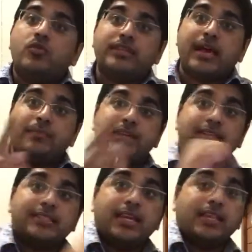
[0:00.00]
with that
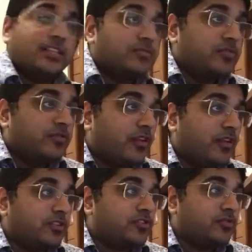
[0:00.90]
being said, let's move
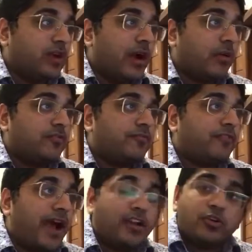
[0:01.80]
on to our
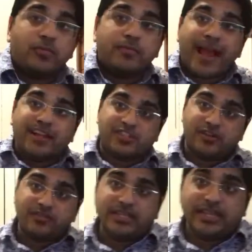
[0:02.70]
final match
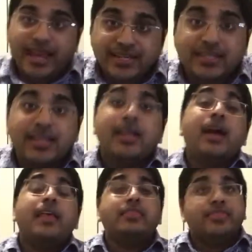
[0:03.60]
of the night.
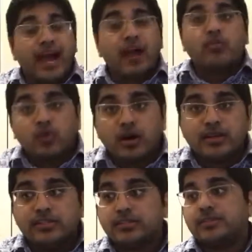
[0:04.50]
And that
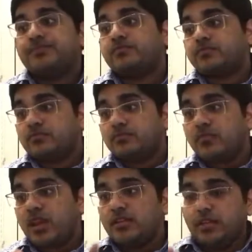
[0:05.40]
was
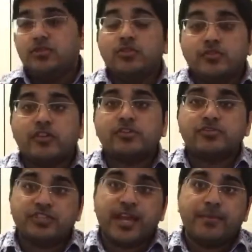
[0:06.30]
the Universal
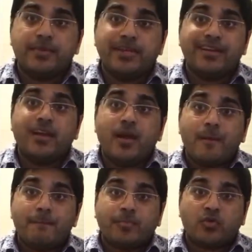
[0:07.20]
Champion,
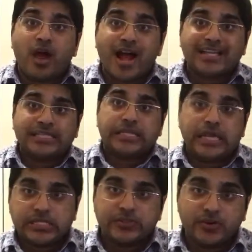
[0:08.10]
Brock
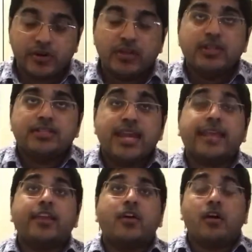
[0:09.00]
Lesnar,
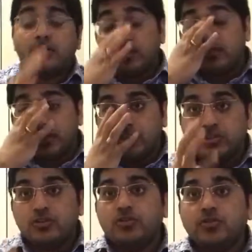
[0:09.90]
taking on the
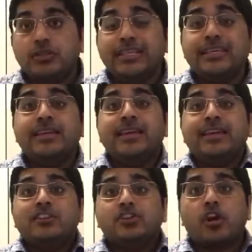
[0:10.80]
newly
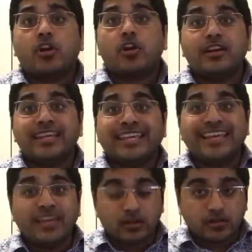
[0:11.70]
turned
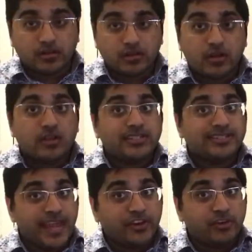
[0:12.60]
heel,
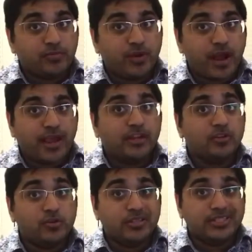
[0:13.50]
Daniel Bryan,
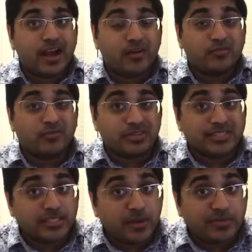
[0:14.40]
who is now, of course,
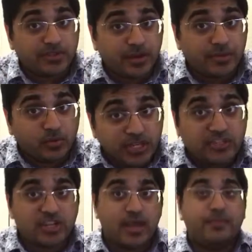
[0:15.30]
the WWE
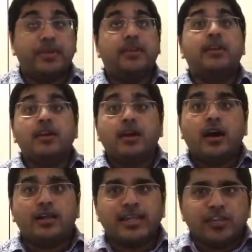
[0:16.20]
Champion.
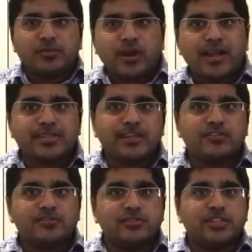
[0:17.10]
Daniel Bryan's
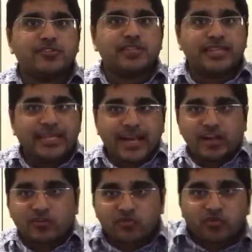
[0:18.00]
entrance was interesting. He kind
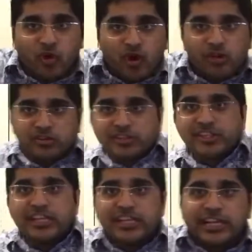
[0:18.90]
of crawled
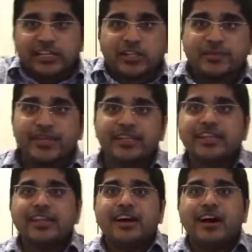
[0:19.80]
a little
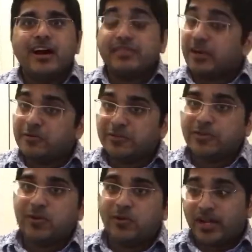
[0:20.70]
bit. That was
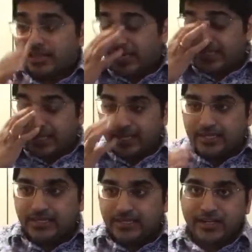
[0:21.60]
cool. I like that.
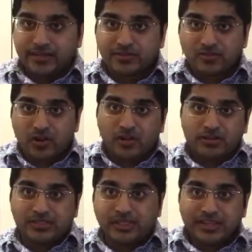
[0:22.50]
He kind of
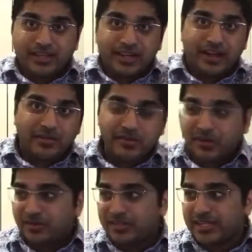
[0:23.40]
crawled, it kind
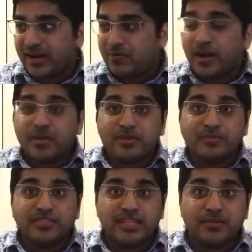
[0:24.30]
of reminded me
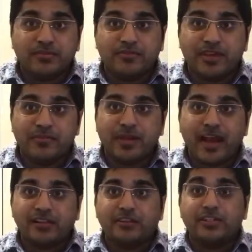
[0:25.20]
of Demon
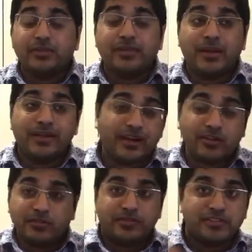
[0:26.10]
Finn Balor a little bit. I
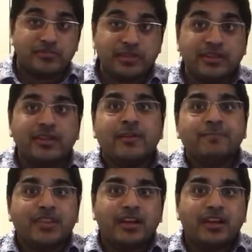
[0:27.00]
mean, I don't know if he's been...